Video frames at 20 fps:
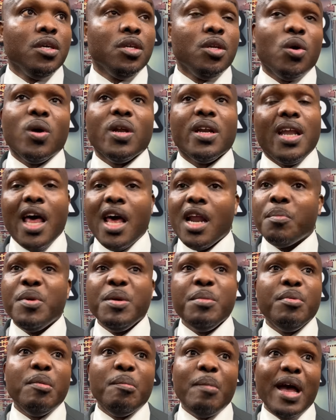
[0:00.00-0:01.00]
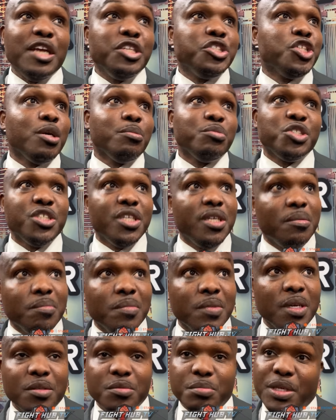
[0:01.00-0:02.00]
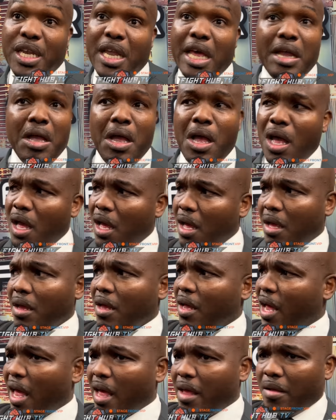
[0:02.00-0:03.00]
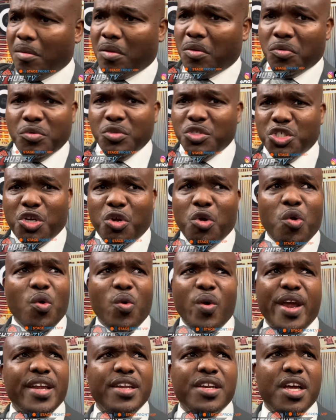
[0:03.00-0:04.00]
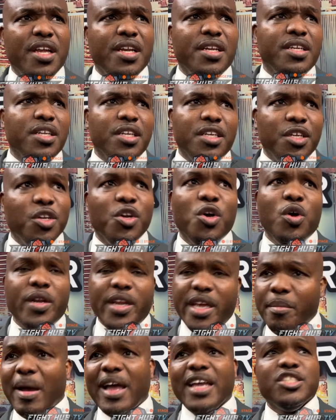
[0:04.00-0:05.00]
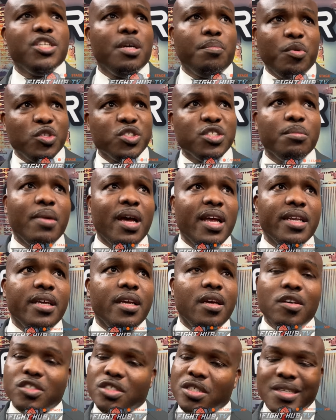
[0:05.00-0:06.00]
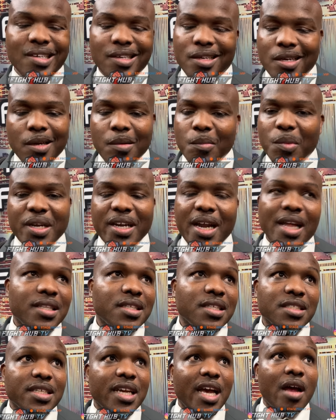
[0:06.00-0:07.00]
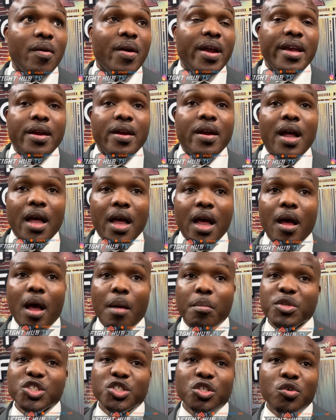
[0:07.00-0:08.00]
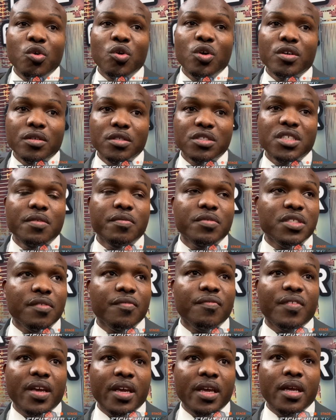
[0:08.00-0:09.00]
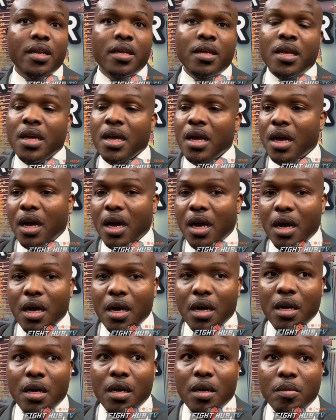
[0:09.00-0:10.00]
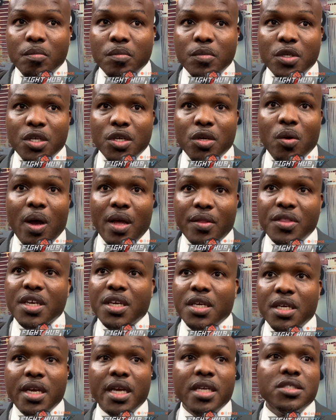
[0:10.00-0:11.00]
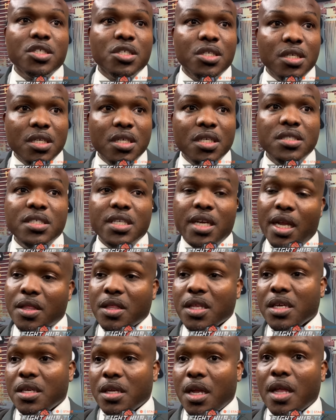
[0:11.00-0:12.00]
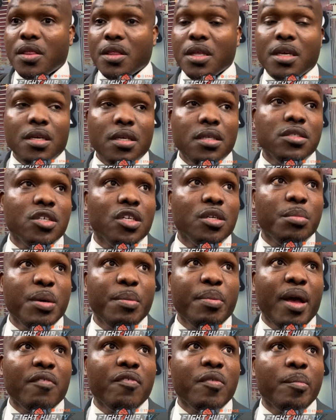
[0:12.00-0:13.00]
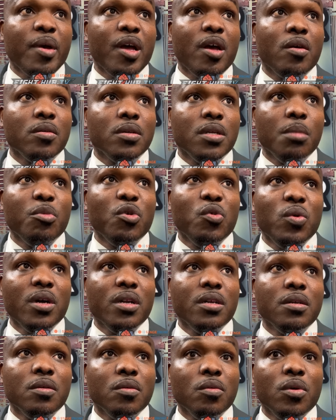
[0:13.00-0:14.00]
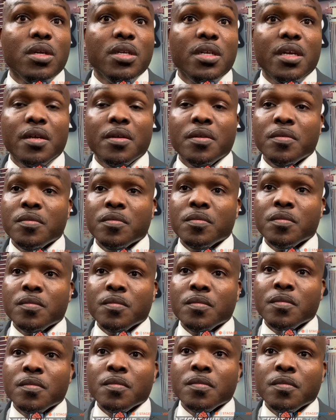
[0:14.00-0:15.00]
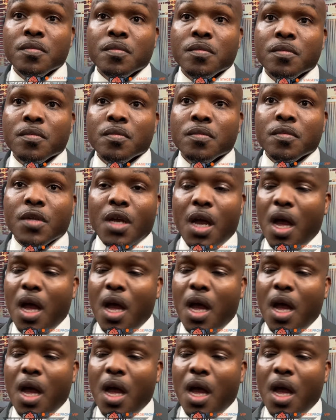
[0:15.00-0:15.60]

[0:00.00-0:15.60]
You know, and a lot of people might jump ship and be like, Shakur ain't nothing. You know, and they might jump on somebody else, but not this guy right here. I'm a Shakur Stevenson fan. You know, I think he has the goods, and I think he's going to be pound for pound number one. He still dominates 135.